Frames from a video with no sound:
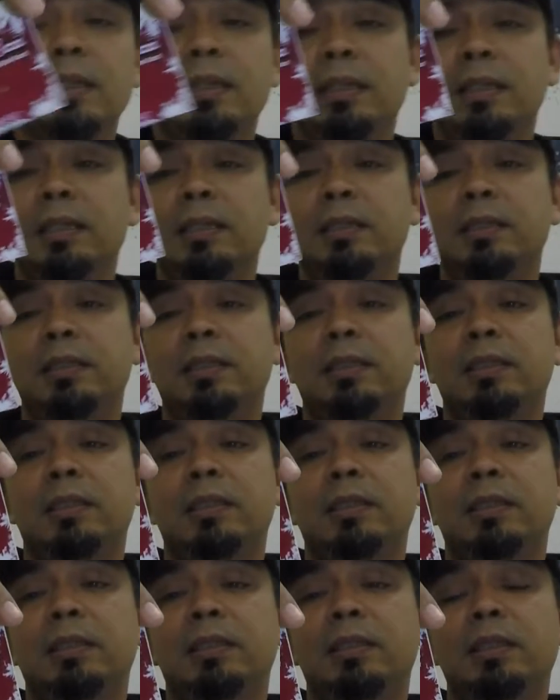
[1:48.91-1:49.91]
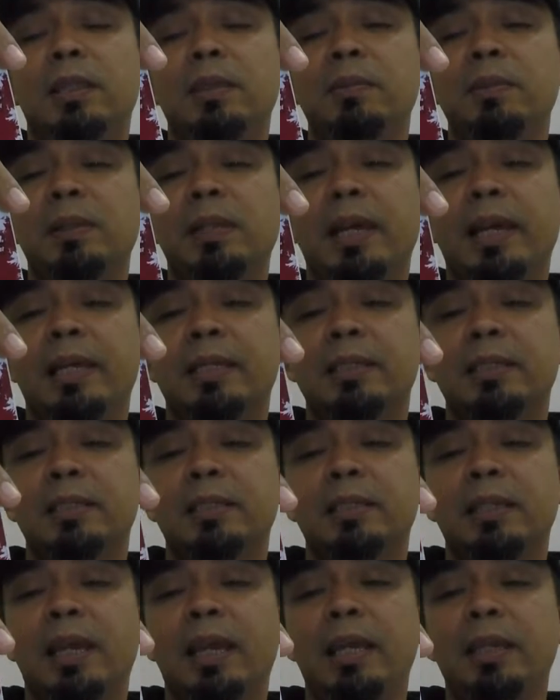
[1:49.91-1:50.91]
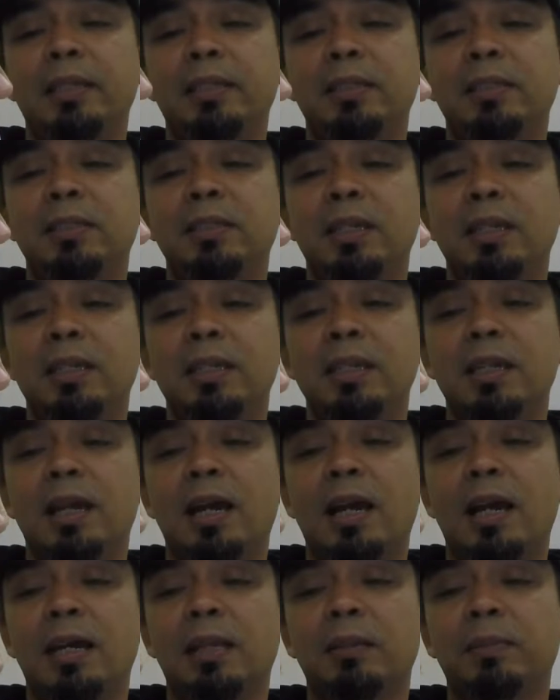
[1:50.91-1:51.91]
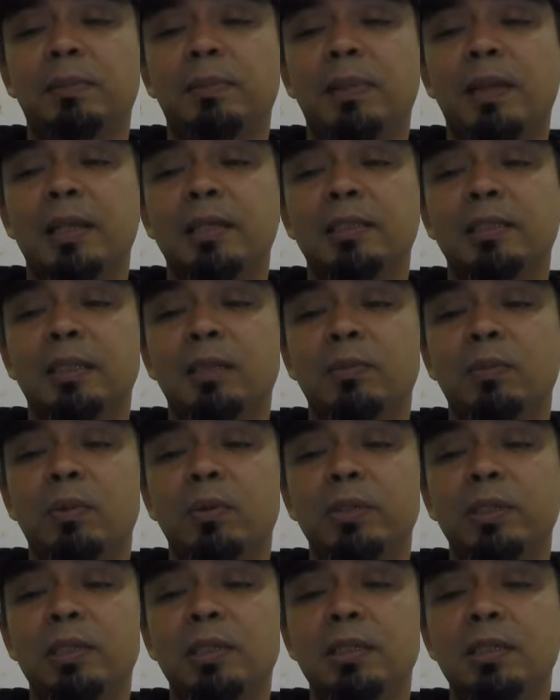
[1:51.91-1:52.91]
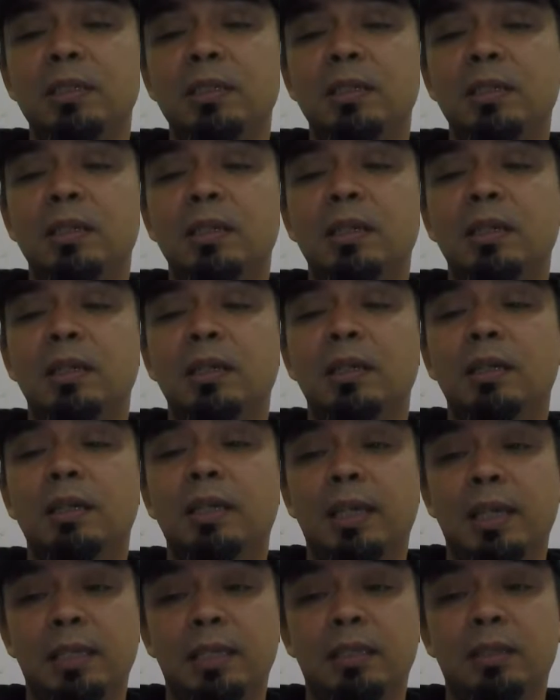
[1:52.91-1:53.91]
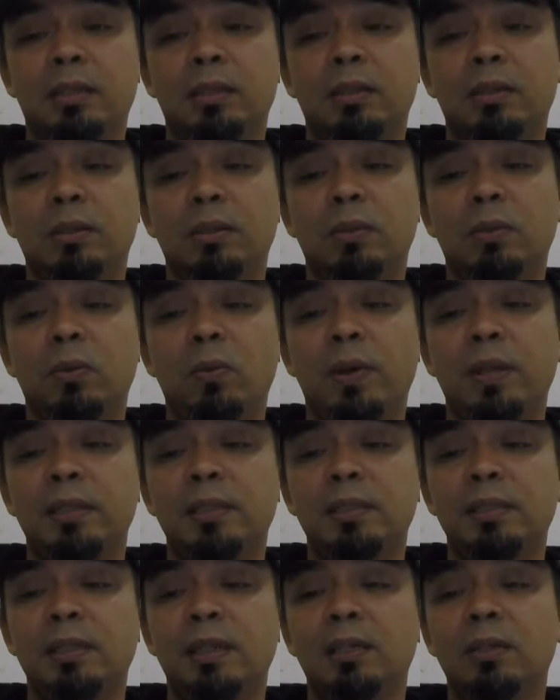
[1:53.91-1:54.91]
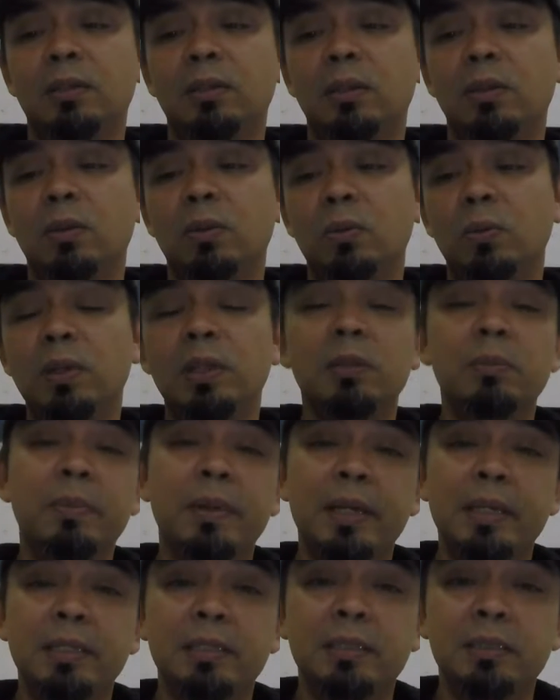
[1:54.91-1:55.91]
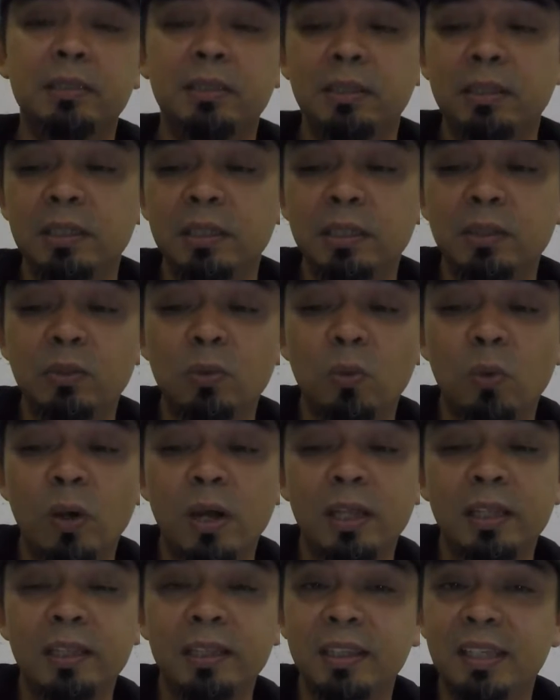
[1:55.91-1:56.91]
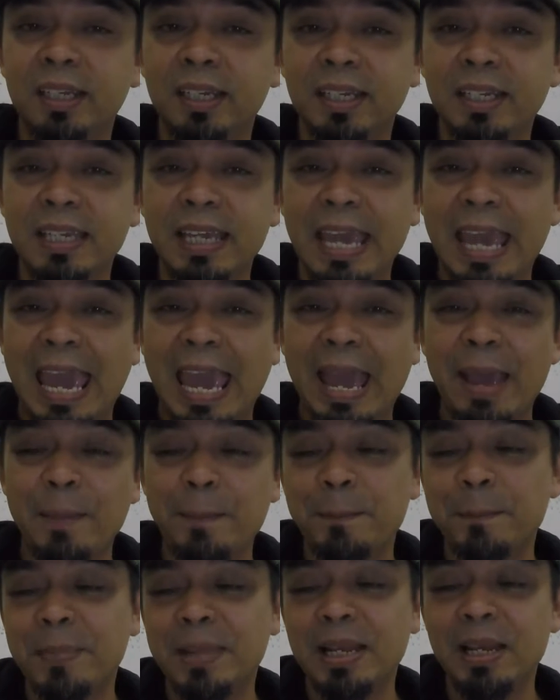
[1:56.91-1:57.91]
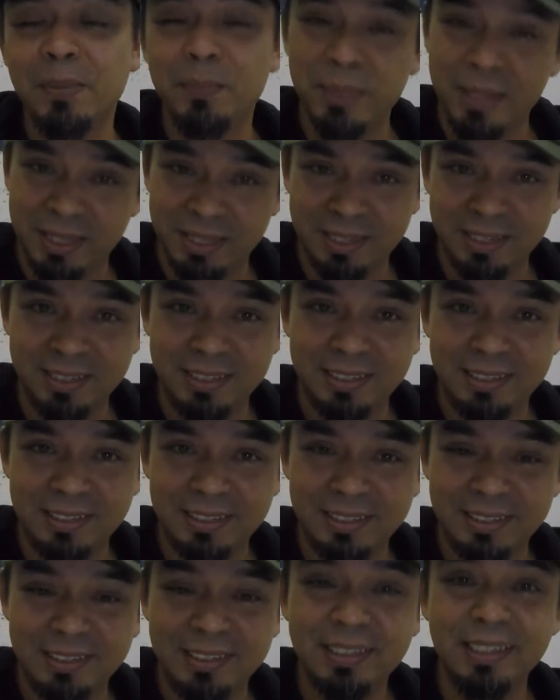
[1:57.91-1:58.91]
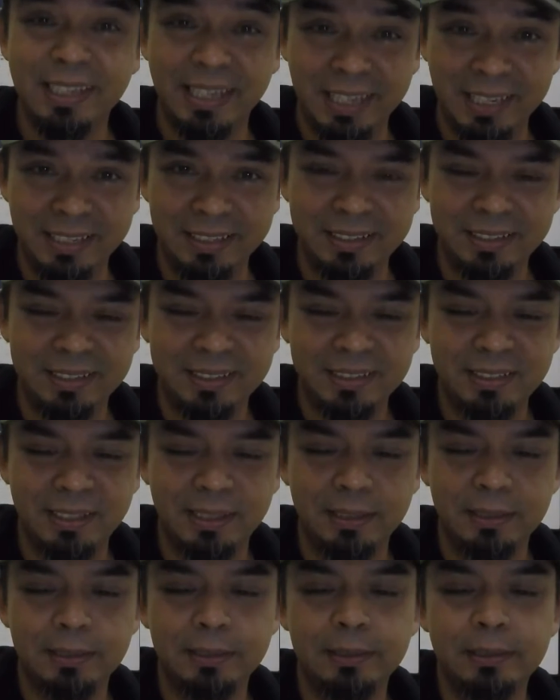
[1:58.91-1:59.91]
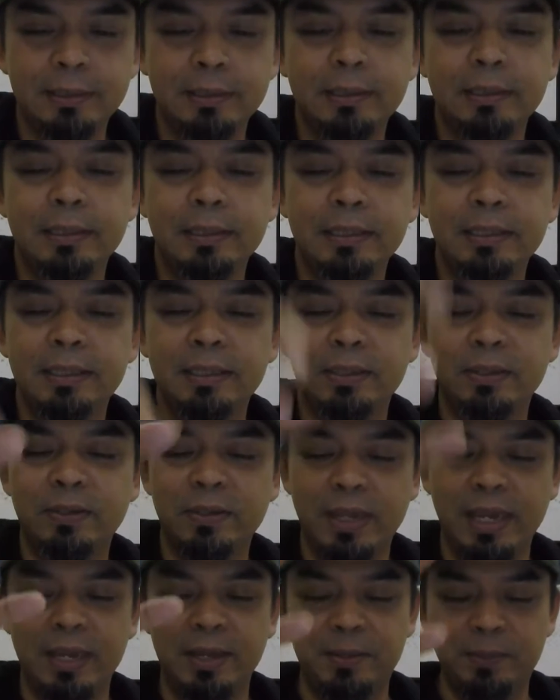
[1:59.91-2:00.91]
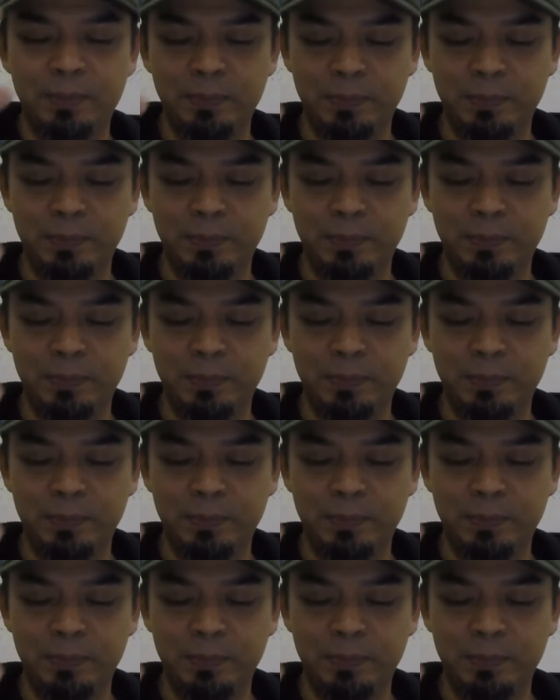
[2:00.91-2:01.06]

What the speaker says: It's labeled as XJ hard plastic body kit, one set, wheelbase 313 millimeter. Interesting. Okay,